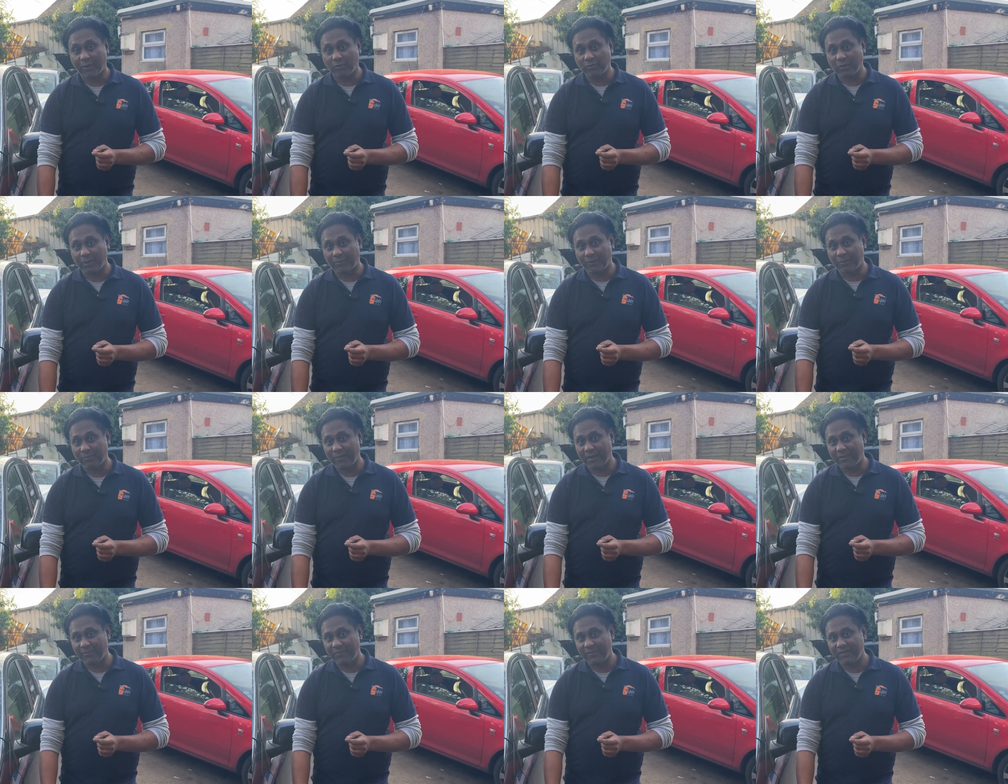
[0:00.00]
found the
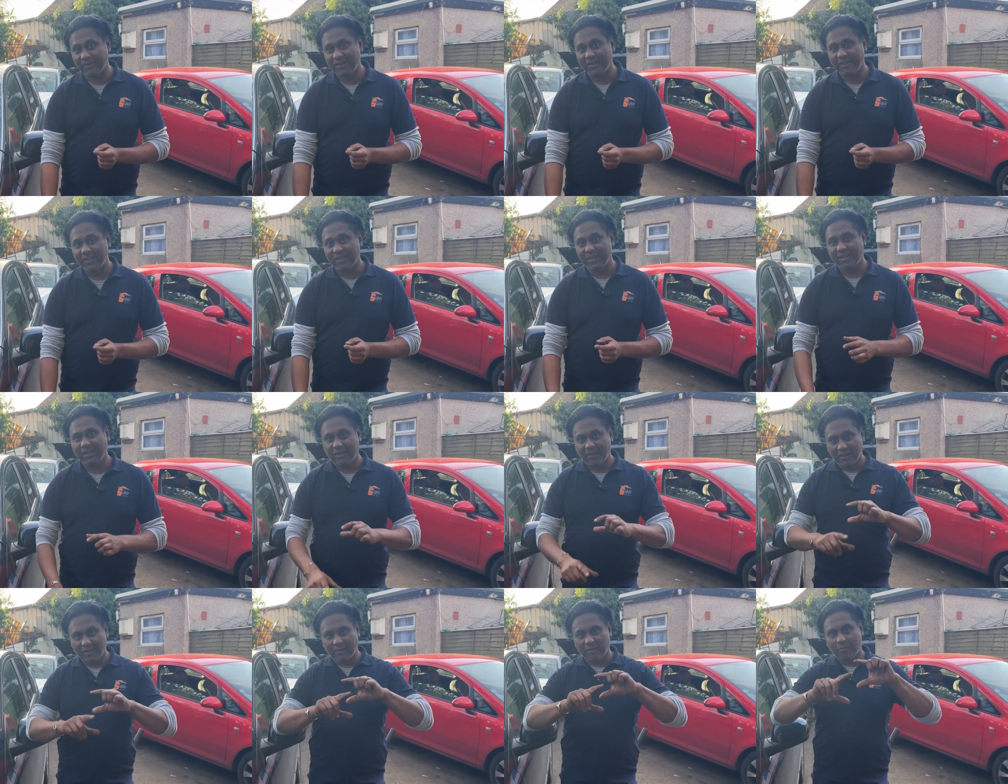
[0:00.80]
problem
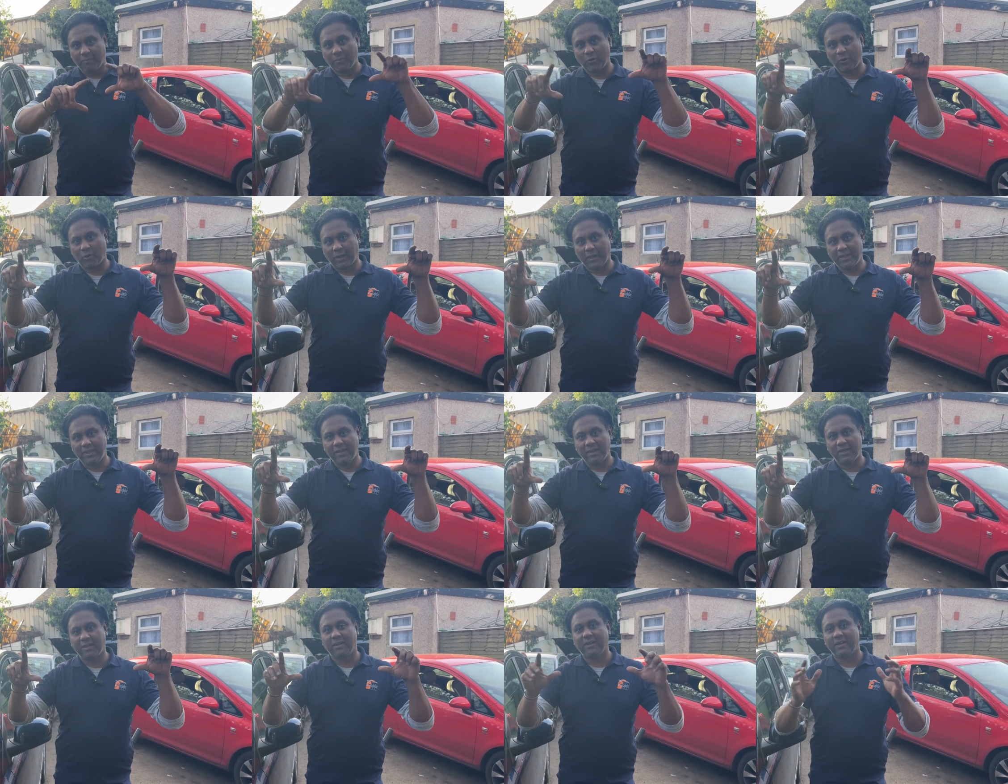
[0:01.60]

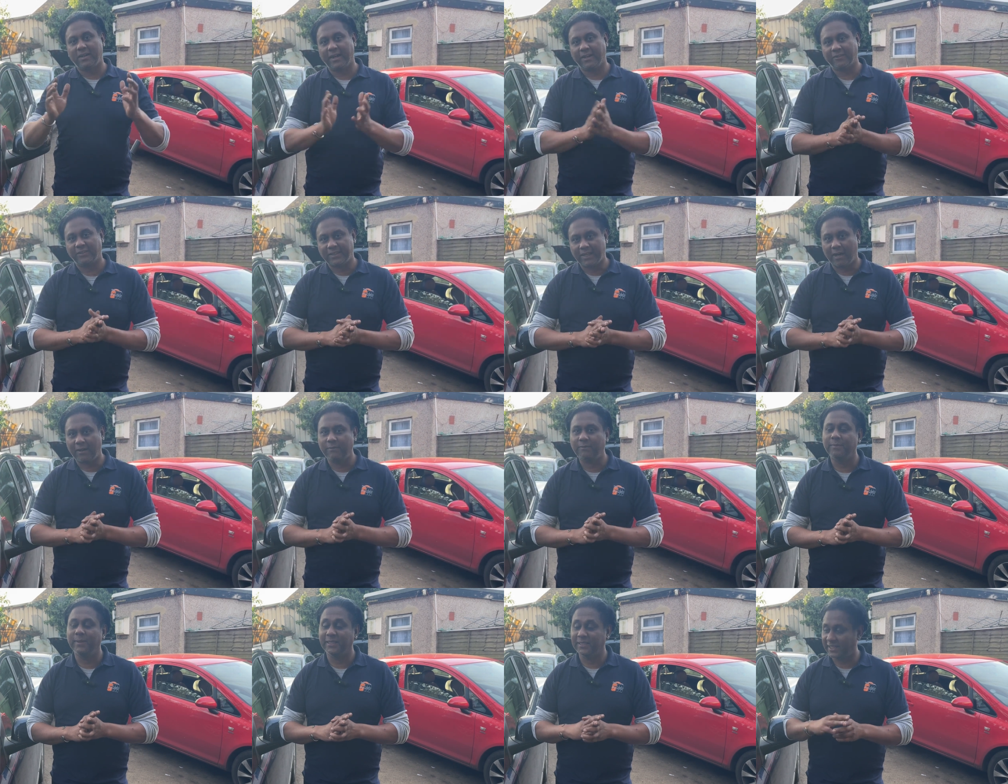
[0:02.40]
broken drive
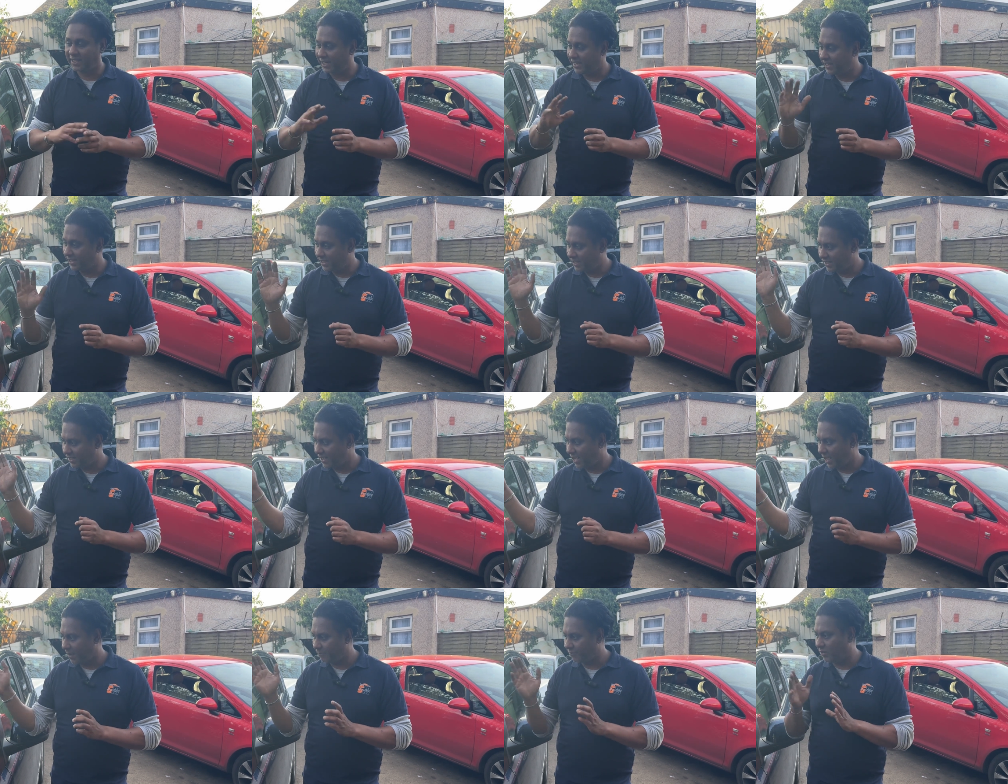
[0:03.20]
shaft basically
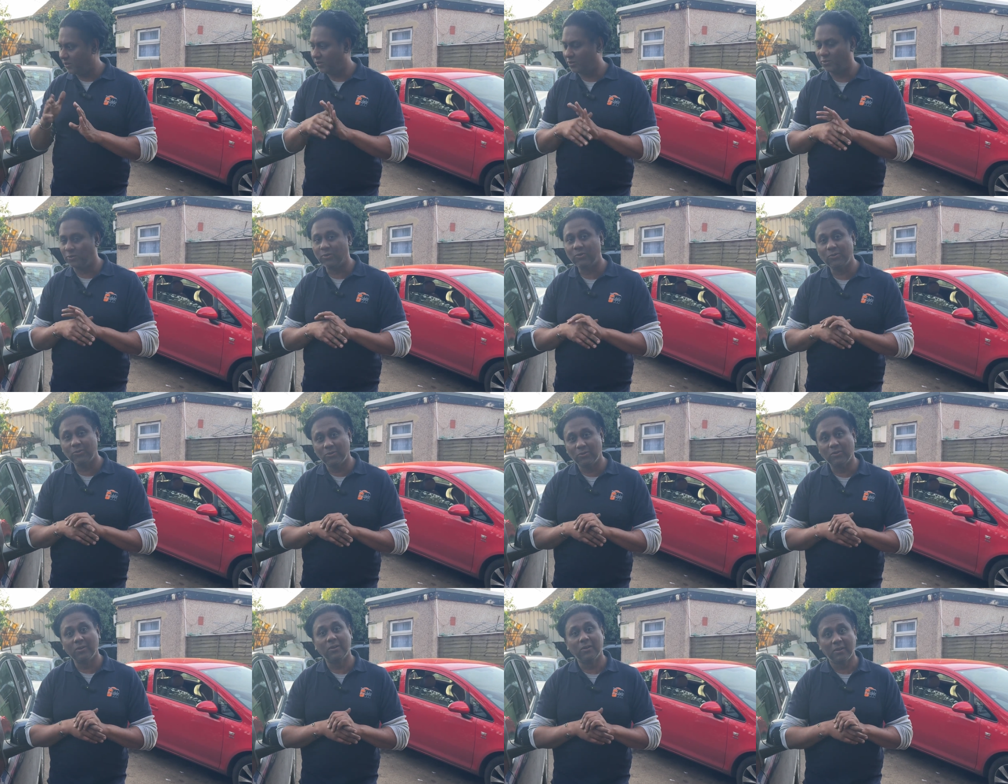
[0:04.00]
I'm going to
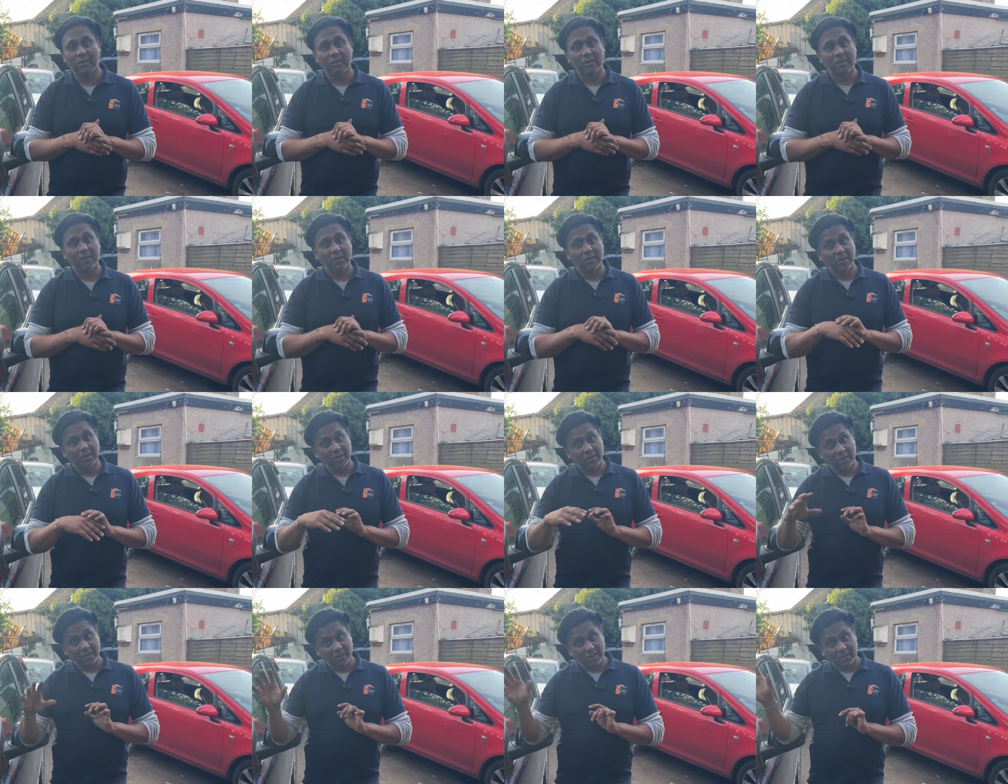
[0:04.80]

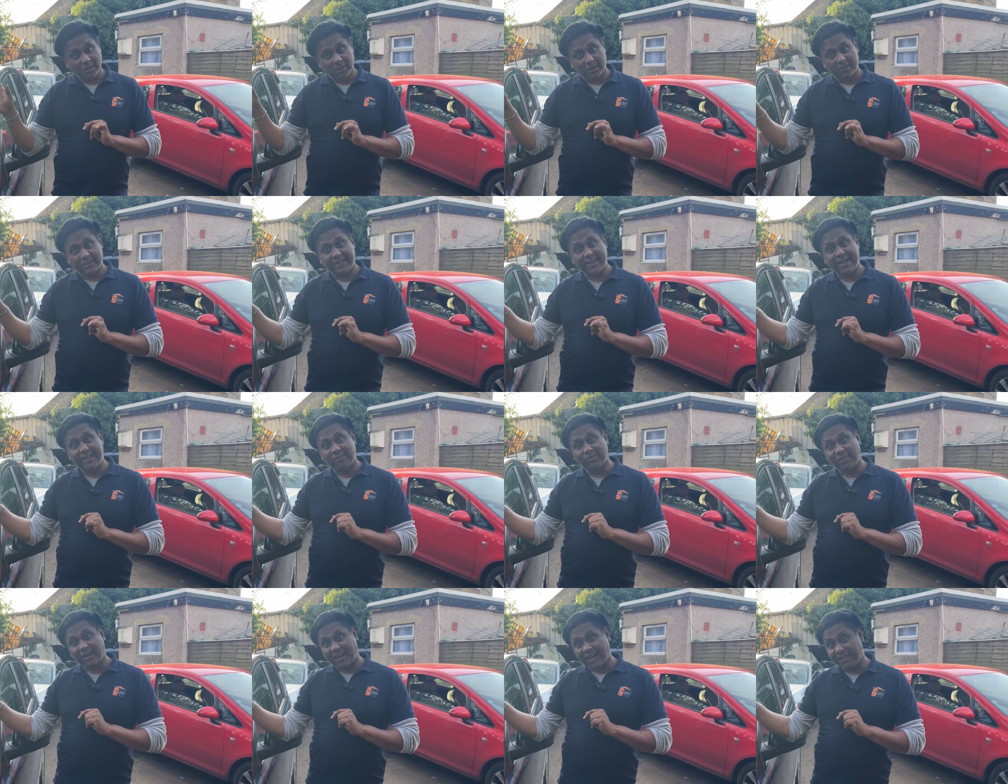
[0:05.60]
say
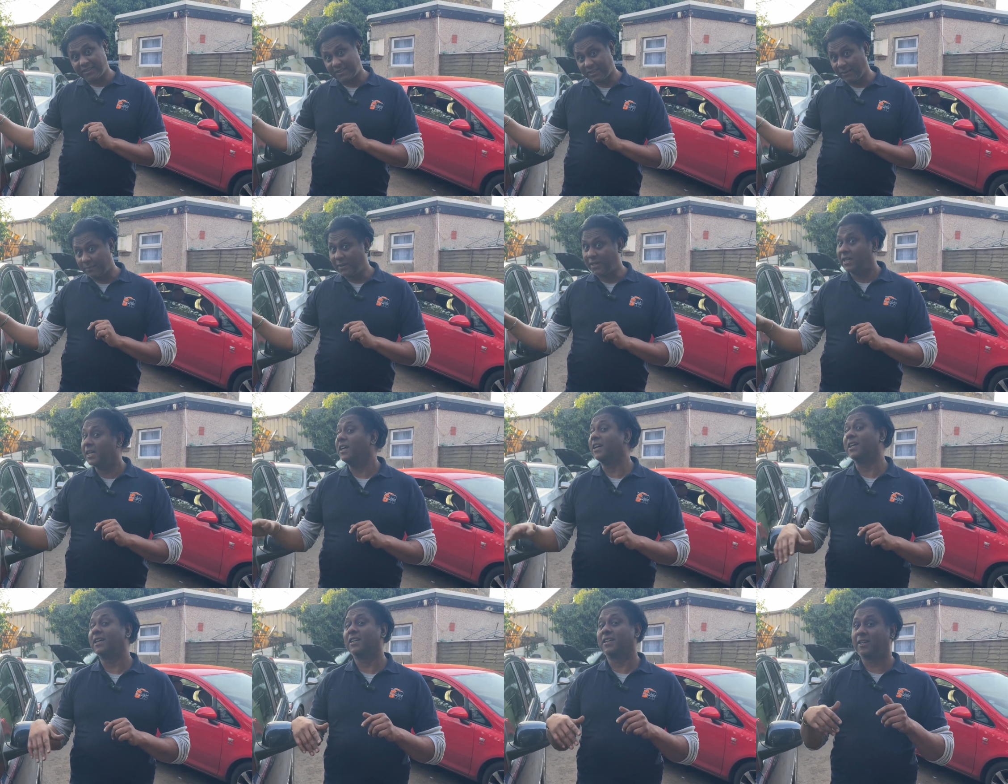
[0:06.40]
to the
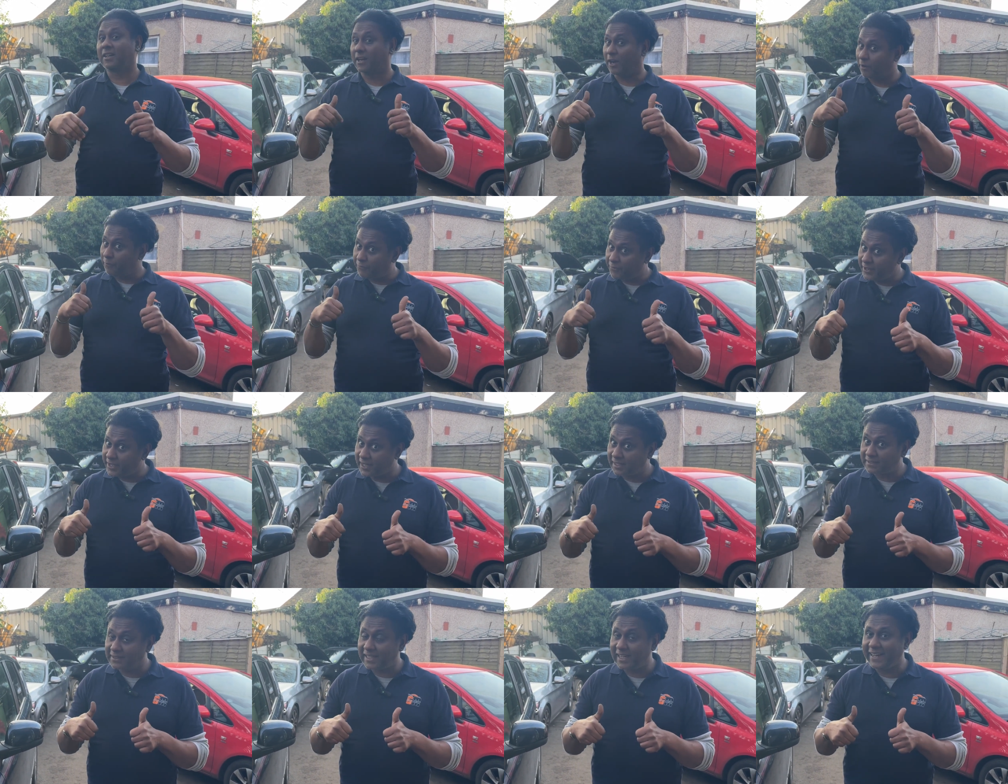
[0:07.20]
customer
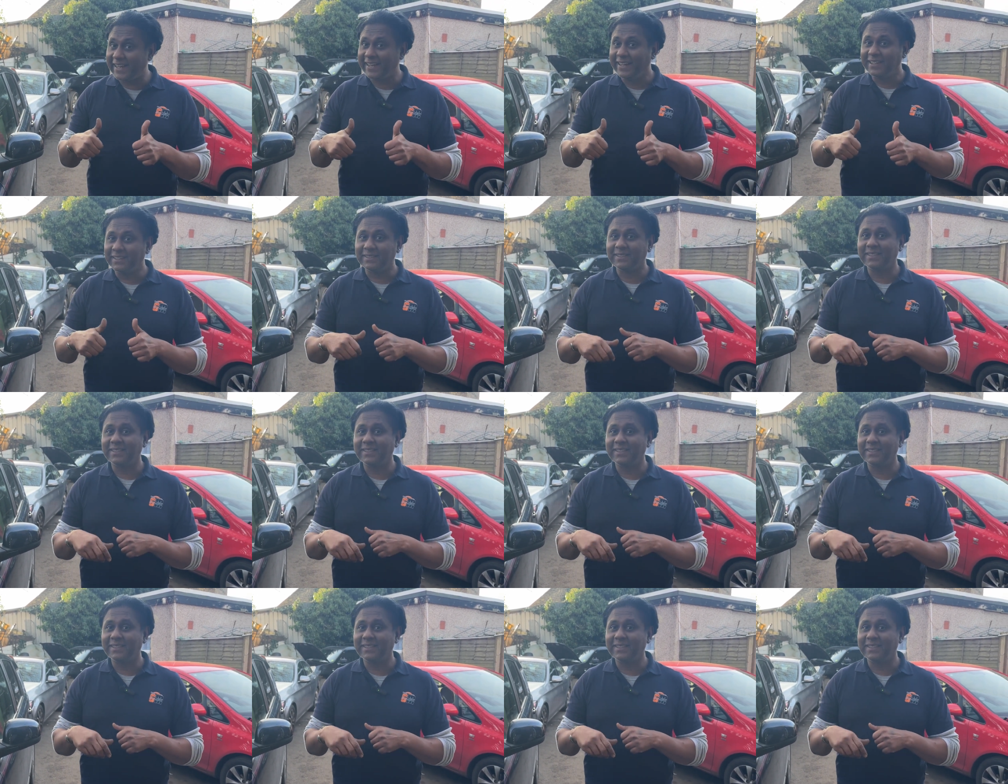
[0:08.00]
confidently